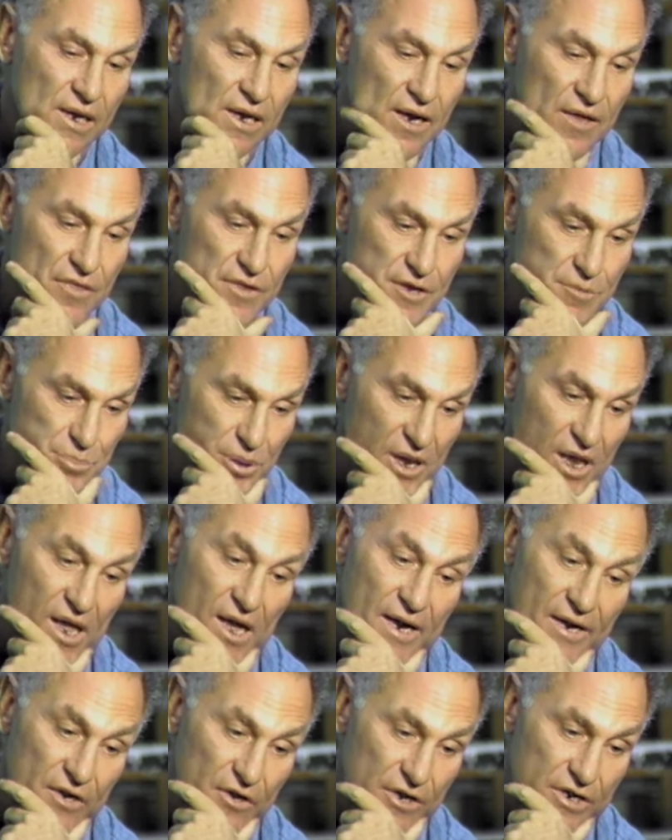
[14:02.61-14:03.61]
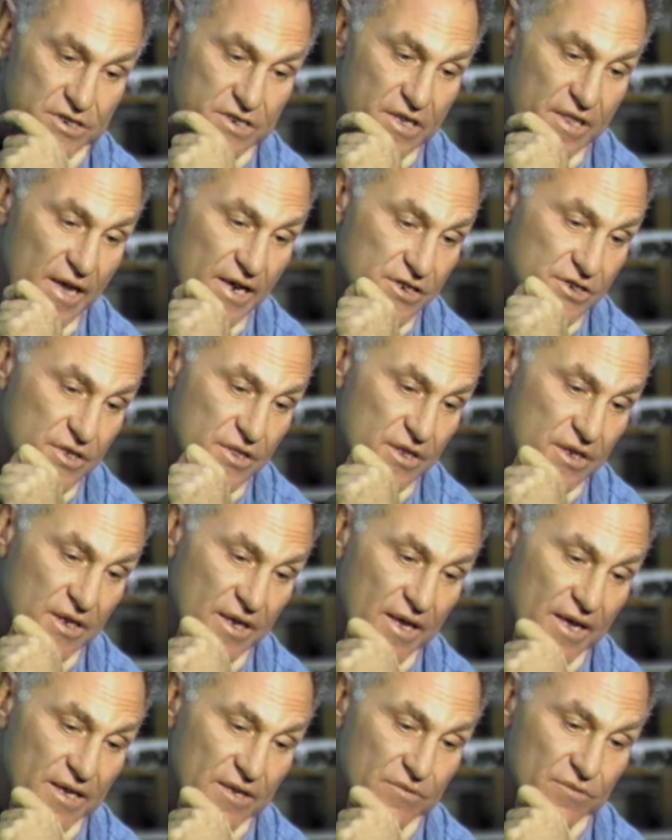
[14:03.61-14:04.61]
And the applied arts, I actually think,
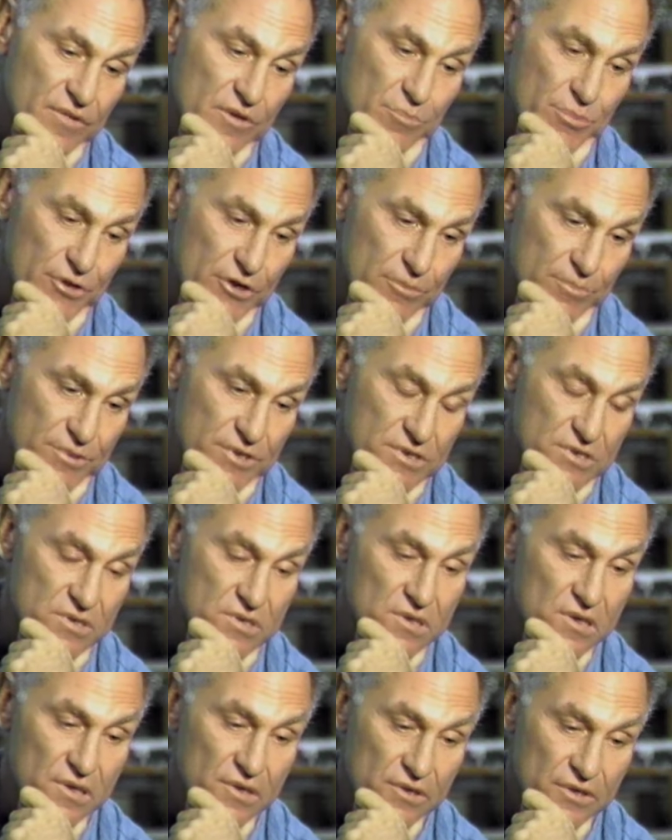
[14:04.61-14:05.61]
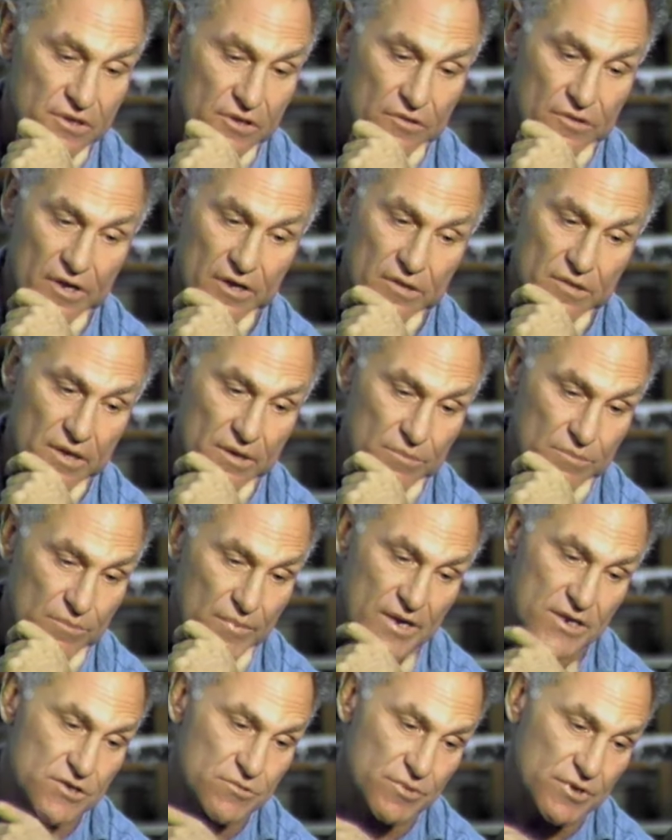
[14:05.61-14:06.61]
have a purpose. You know, they, they
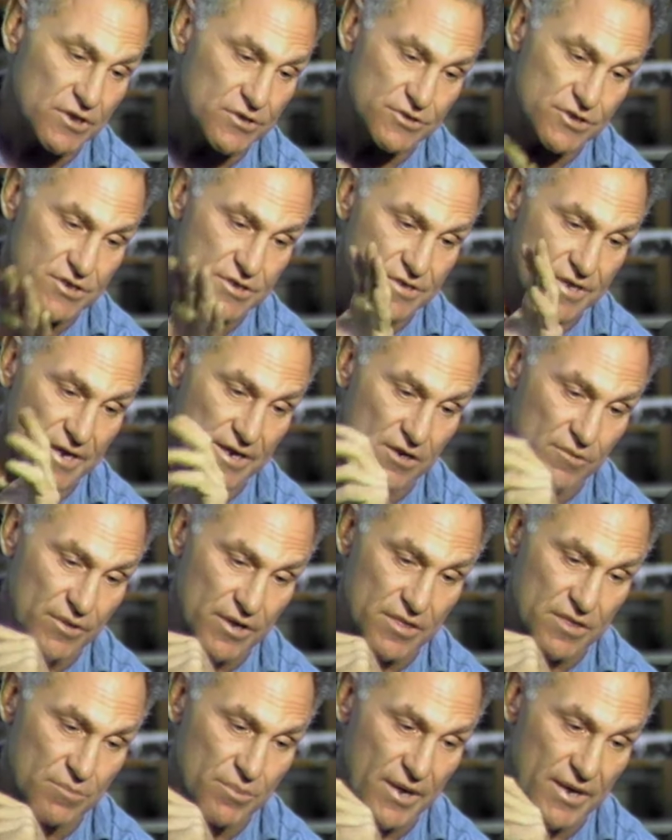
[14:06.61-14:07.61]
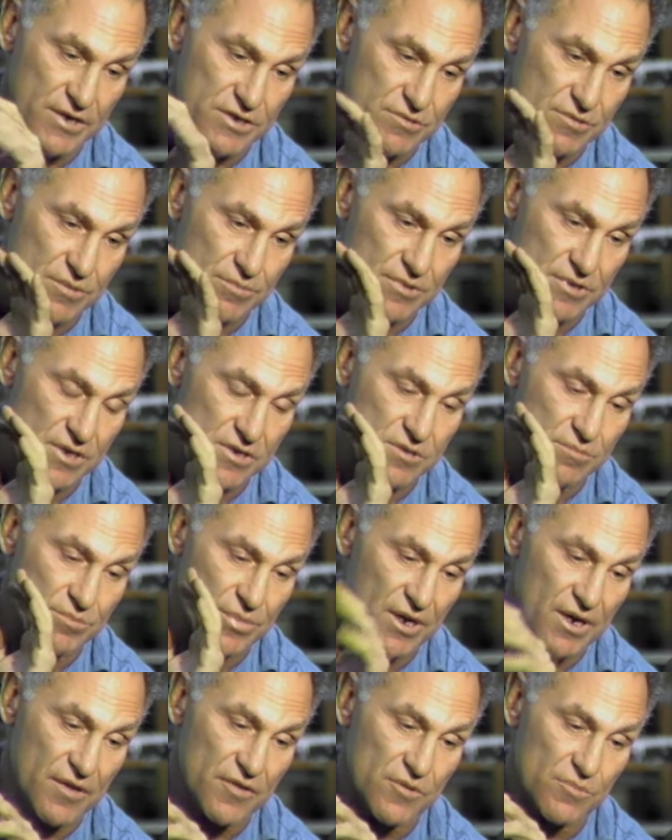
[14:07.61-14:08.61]
might as well just decorate the banks with them. It doesn't
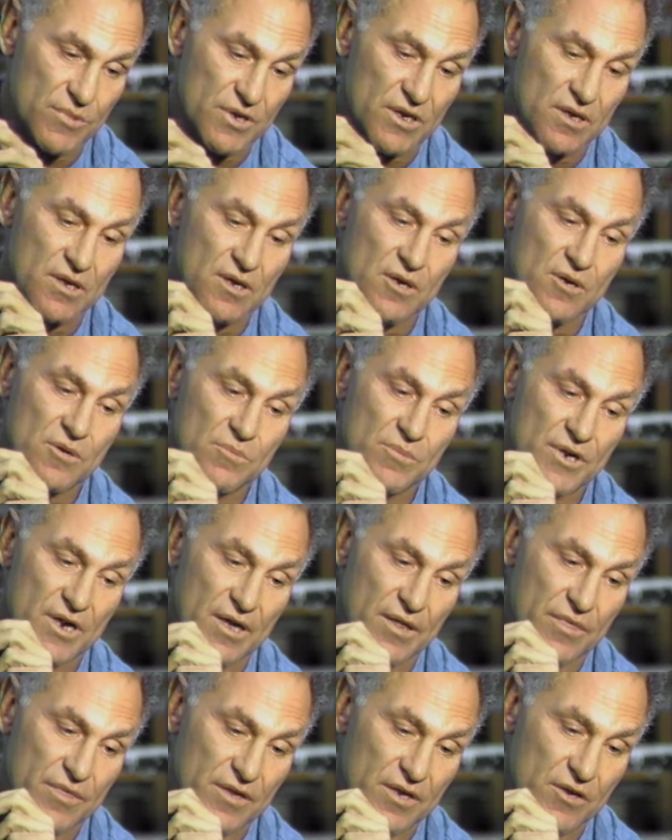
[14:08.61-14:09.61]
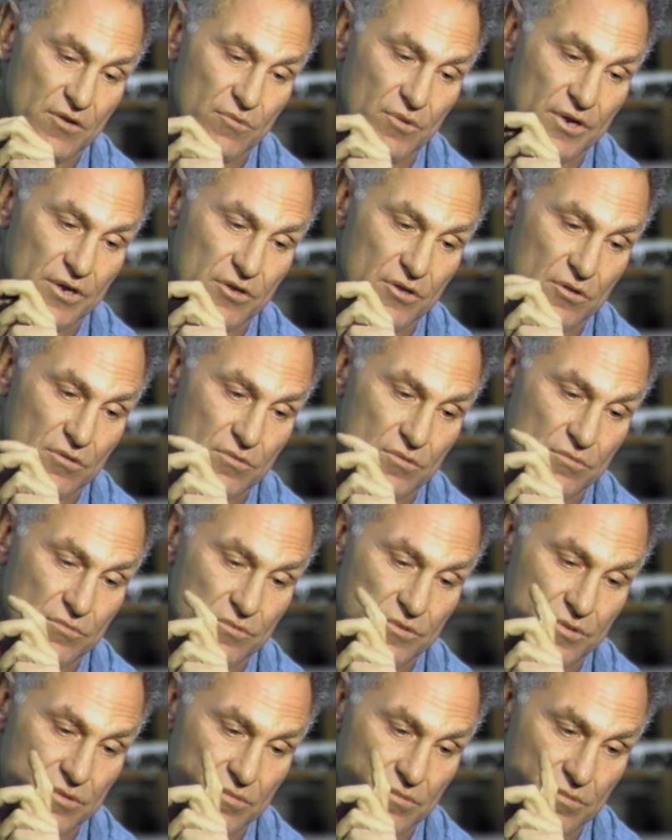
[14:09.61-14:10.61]
bother me. But I think when you...